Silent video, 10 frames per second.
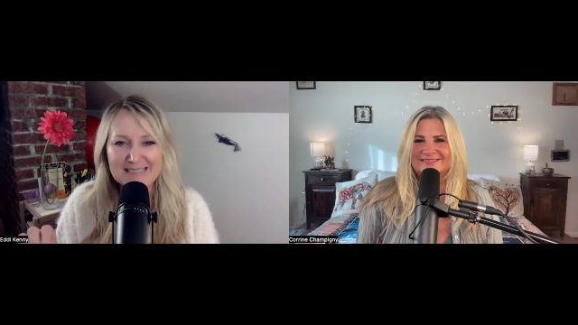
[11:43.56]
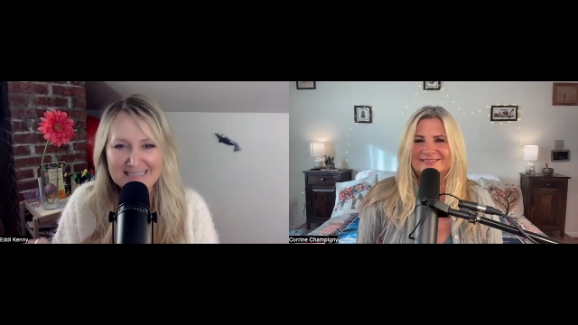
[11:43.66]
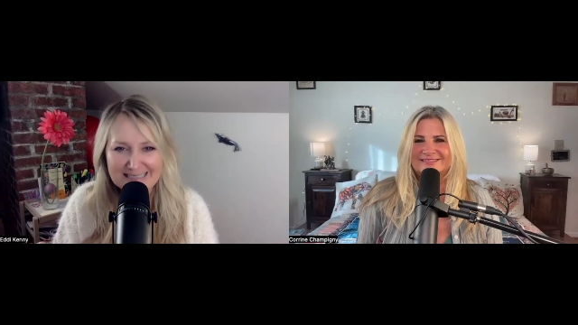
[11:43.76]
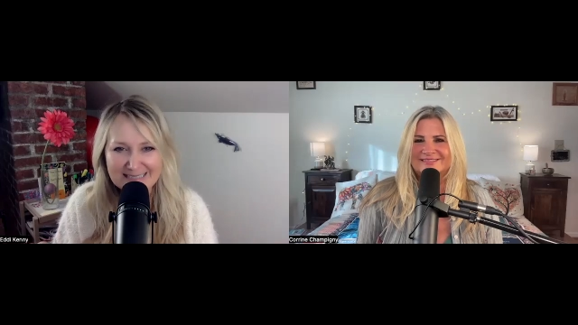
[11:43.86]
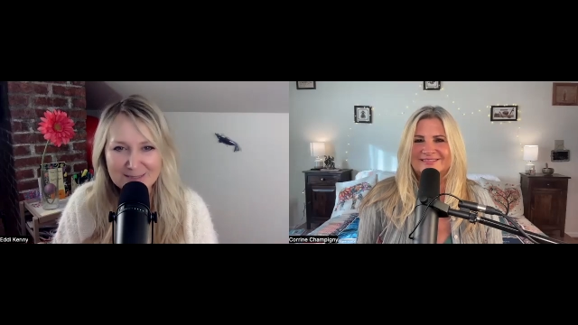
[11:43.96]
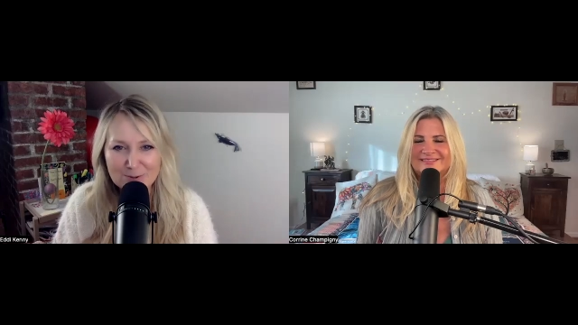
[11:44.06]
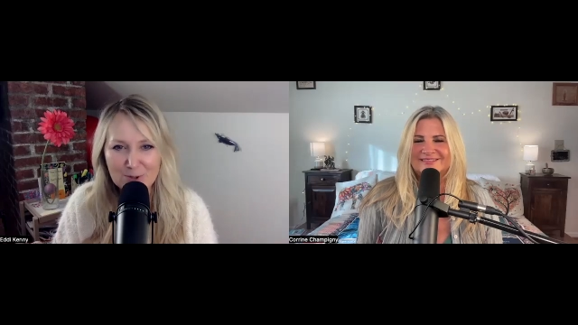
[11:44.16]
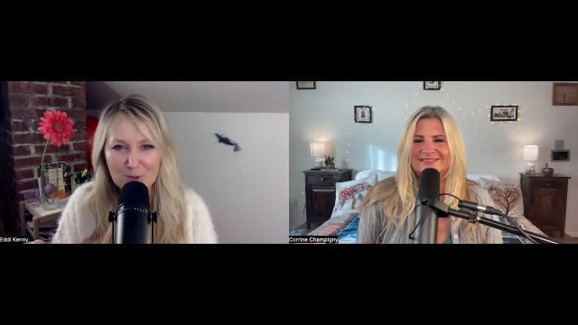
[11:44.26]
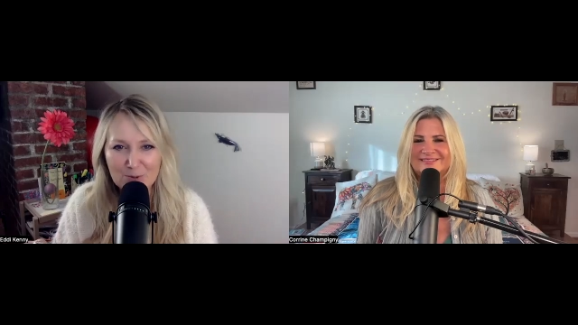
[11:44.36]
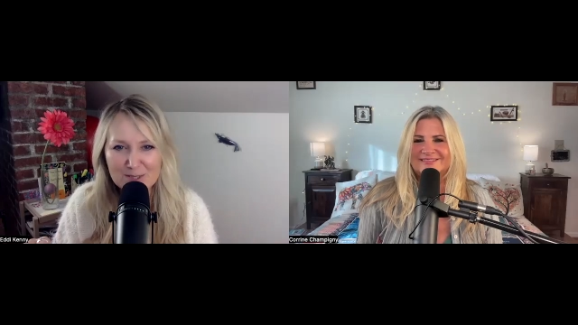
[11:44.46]
Speaker 1: I don't
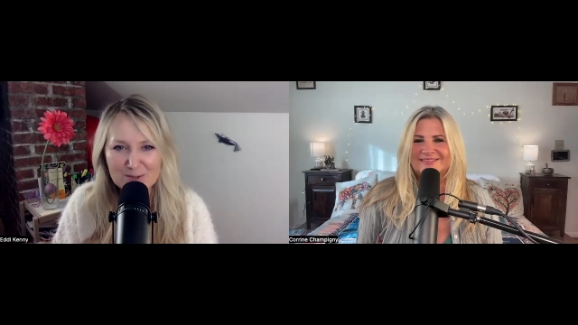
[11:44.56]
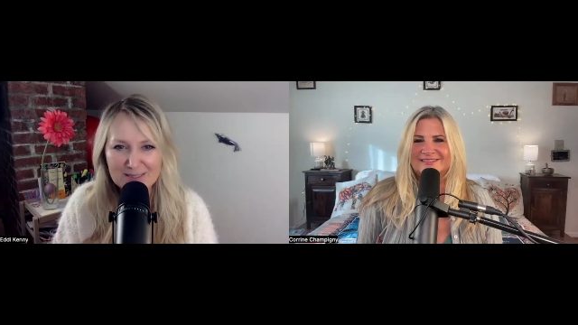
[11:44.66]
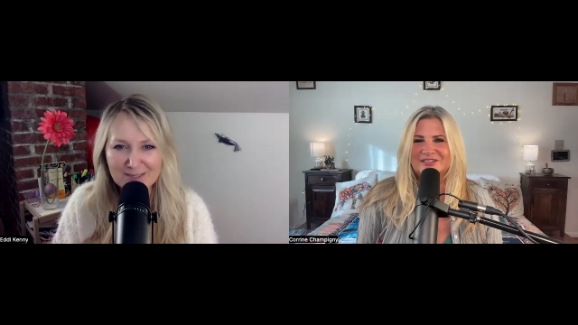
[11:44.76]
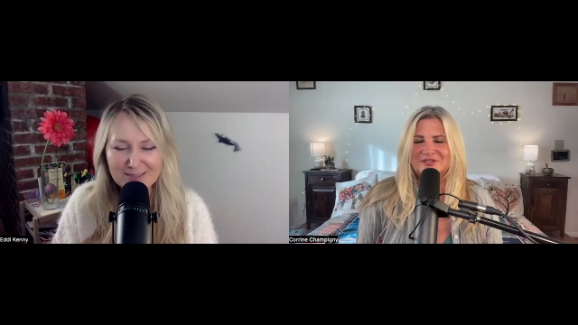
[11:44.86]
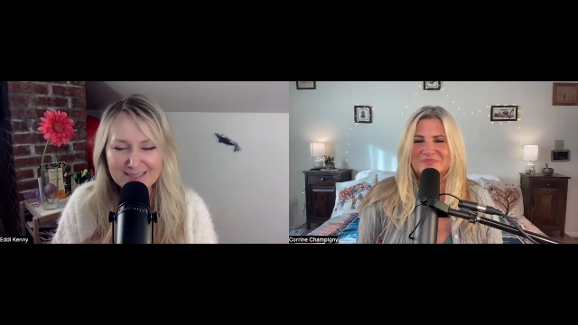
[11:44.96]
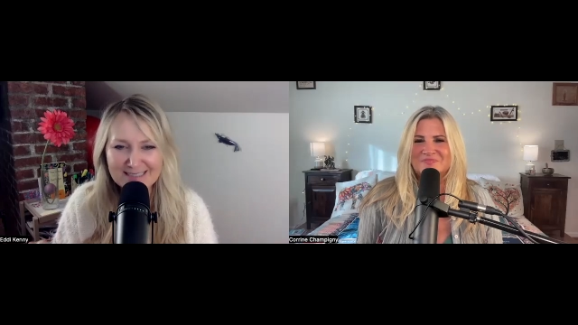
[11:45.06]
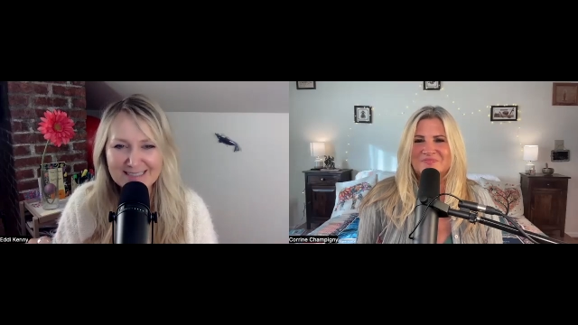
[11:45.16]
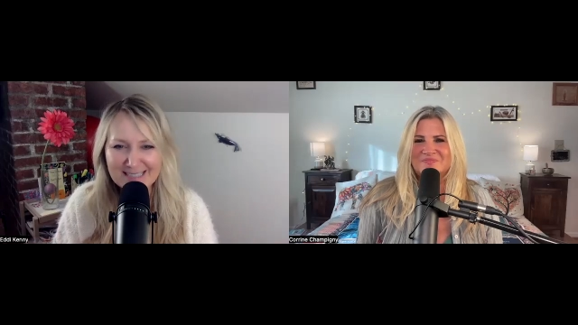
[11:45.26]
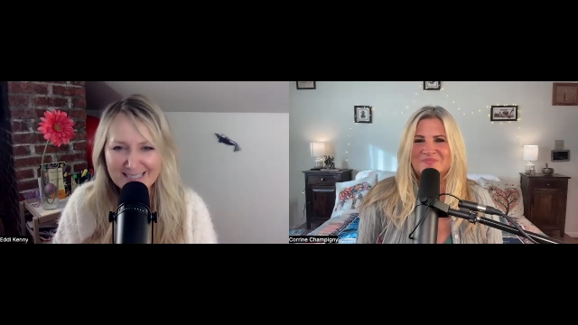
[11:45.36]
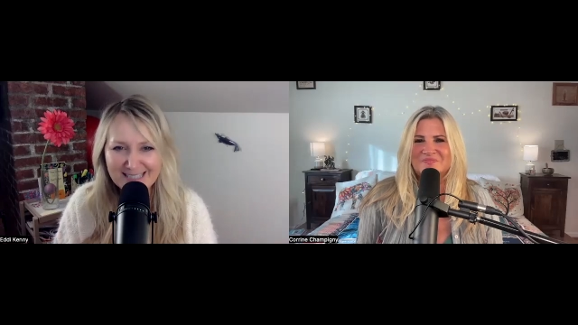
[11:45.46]
know, is Corrine gonna
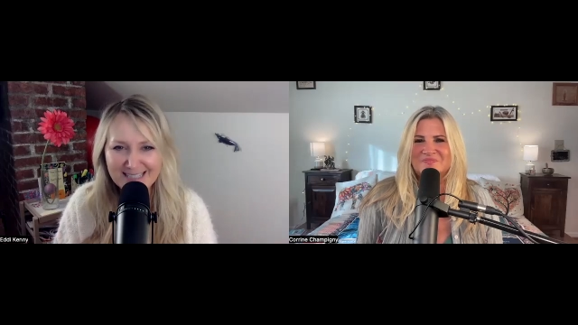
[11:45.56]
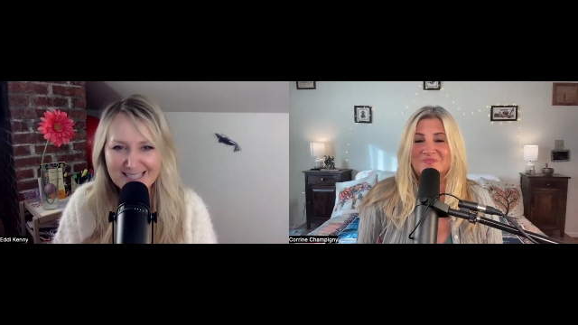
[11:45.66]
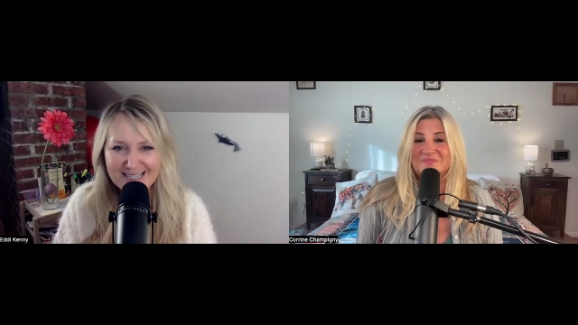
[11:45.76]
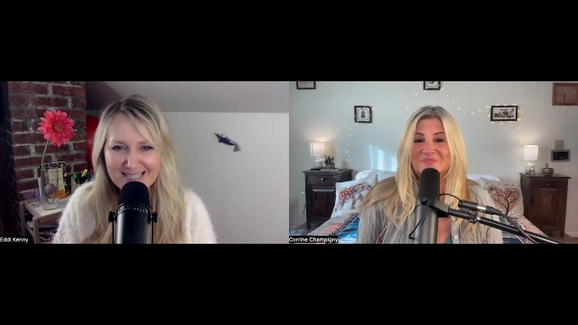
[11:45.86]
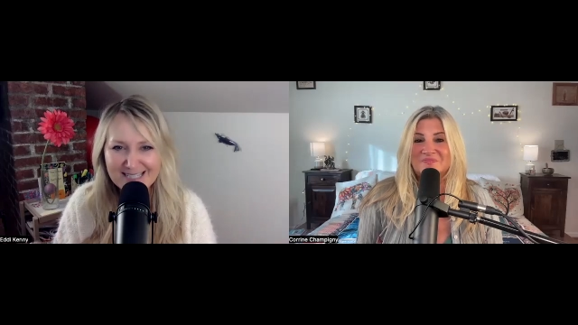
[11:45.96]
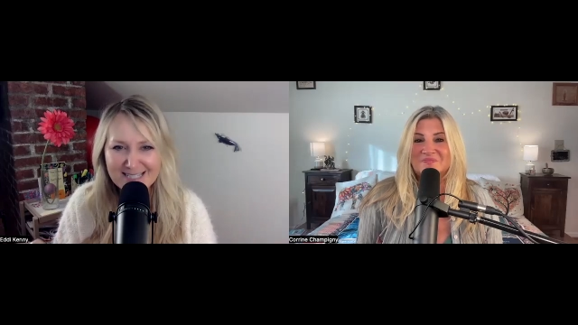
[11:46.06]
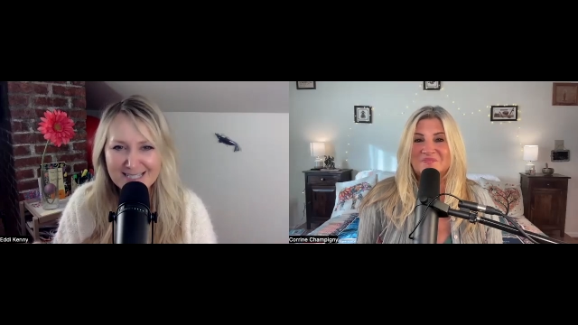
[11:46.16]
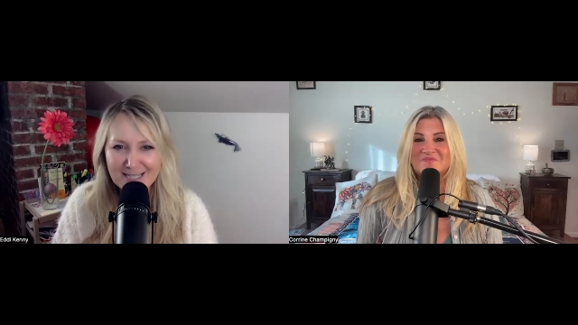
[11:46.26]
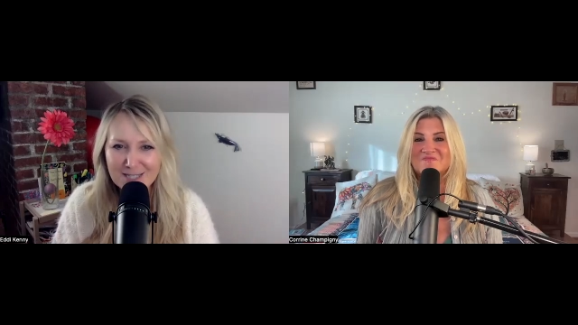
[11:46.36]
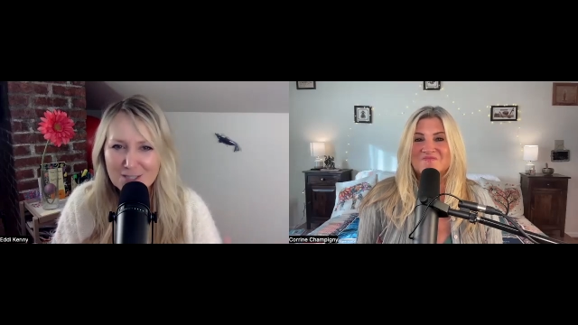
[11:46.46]
like this? Because
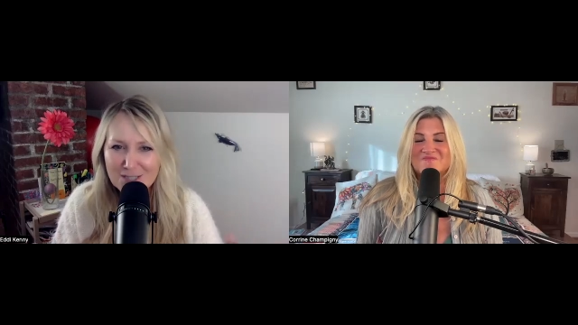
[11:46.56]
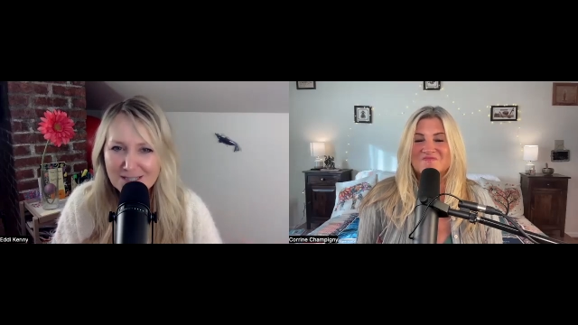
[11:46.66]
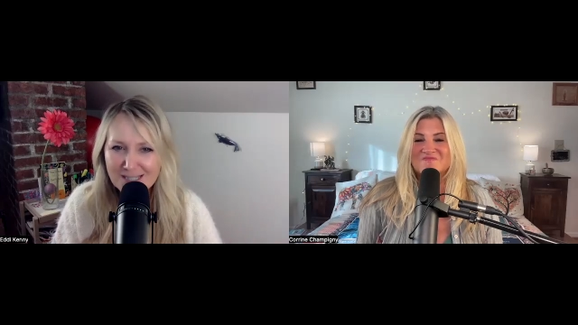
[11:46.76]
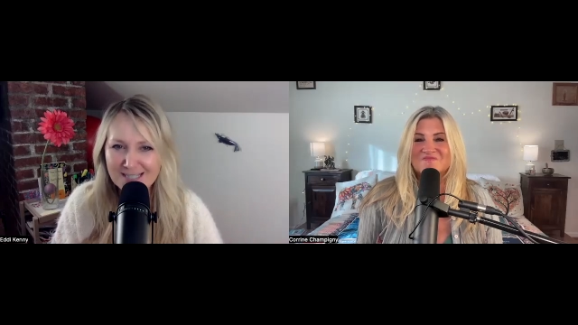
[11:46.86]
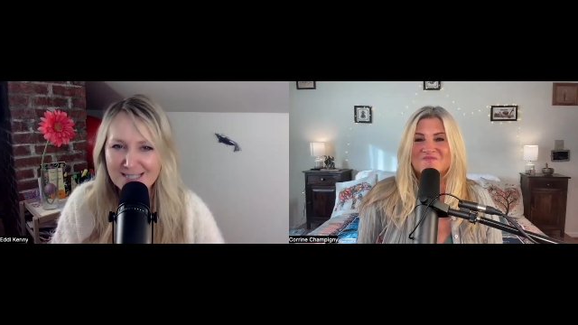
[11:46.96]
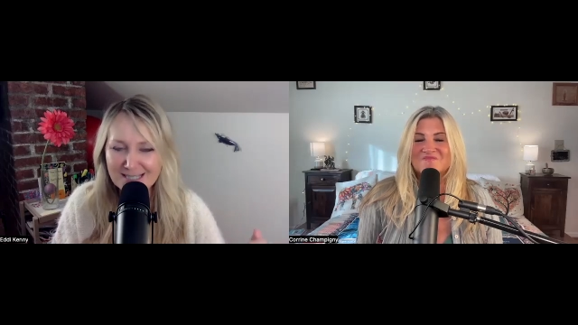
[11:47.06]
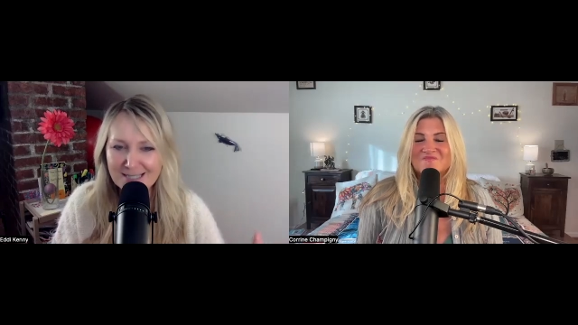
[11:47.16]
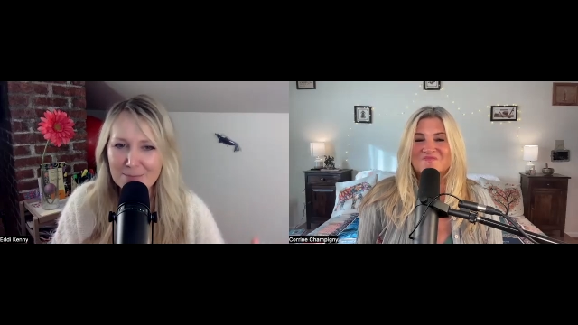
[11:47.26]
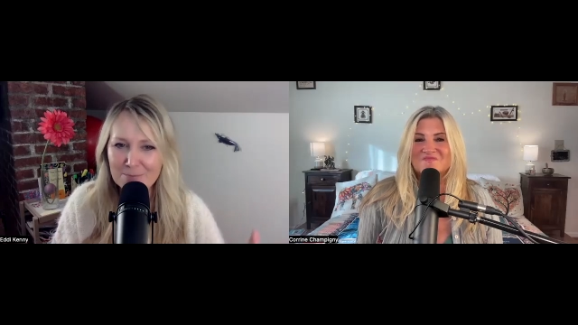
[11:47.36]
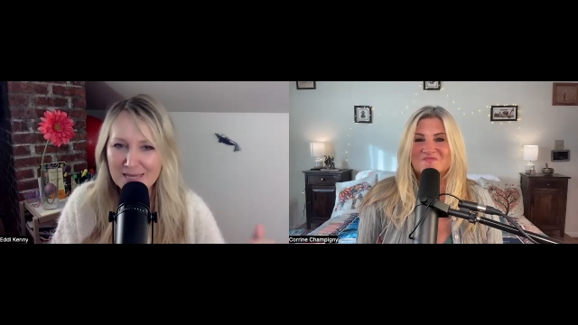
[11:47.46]
she just did an
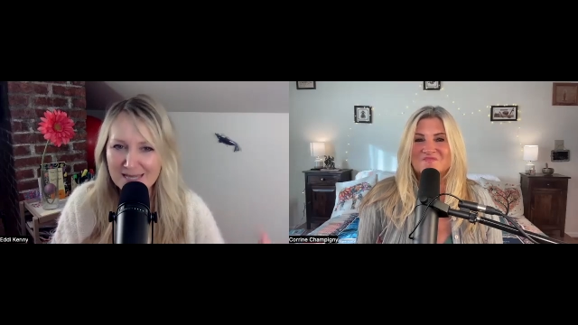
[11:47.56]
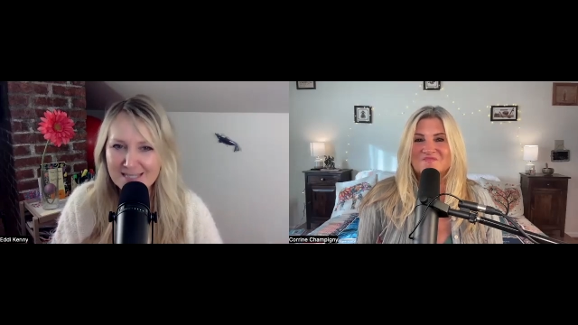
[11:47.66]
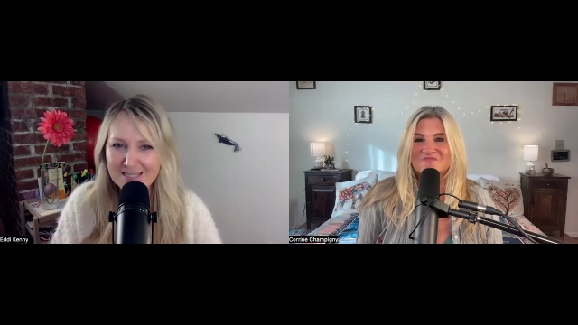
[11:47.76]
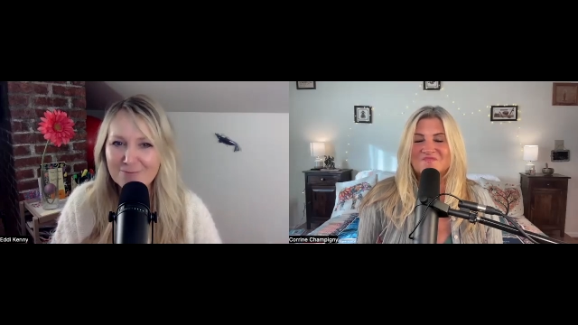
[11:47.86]
amazing